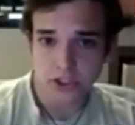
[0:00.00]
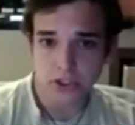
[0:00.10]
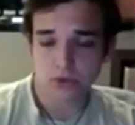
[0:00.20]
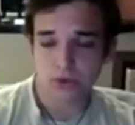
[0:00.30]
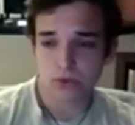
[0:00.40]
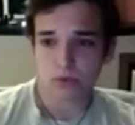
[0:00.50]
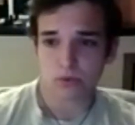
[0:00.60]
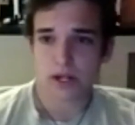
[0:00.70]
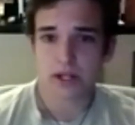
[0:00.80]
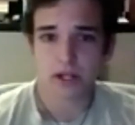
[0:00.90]
So
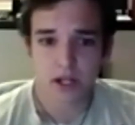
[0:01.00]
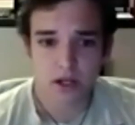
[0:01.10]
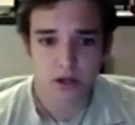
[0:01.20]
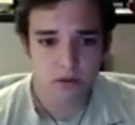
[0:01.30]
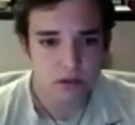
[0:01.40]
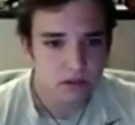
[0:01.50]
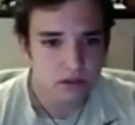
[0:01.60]
right now,